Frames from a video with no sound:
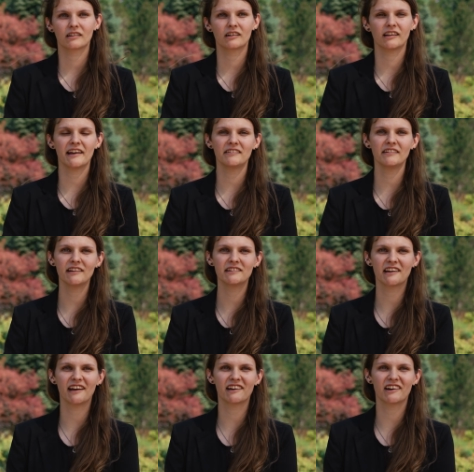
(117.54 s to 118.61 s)
classes at
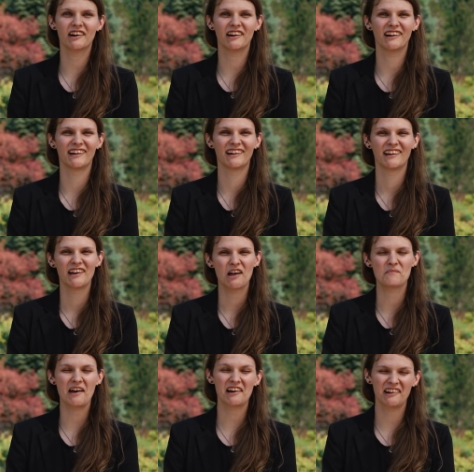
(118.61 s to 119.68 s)
Tech are,
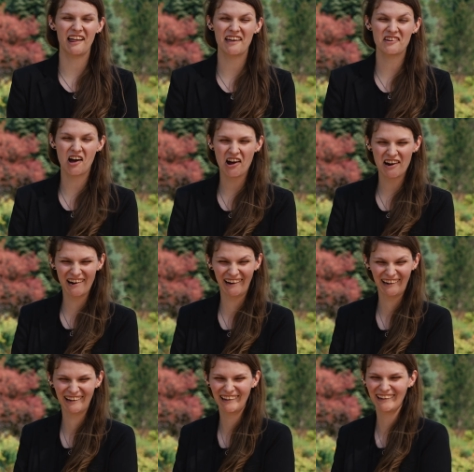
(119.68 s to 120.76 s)
I'm not gonna lie, they're hard,
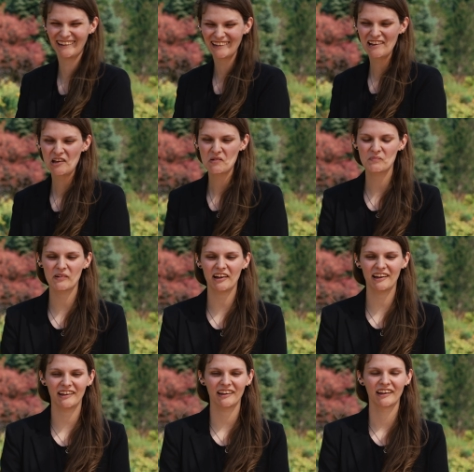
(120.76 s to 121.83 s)

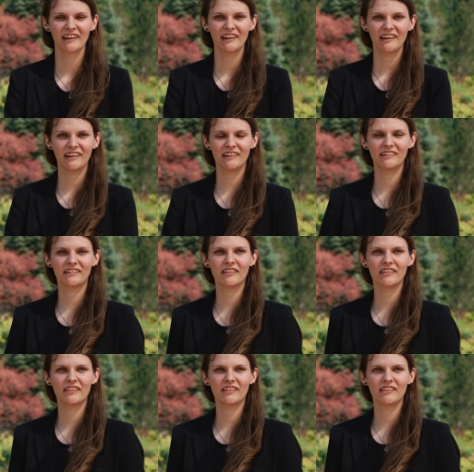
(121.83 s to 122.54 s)
but it's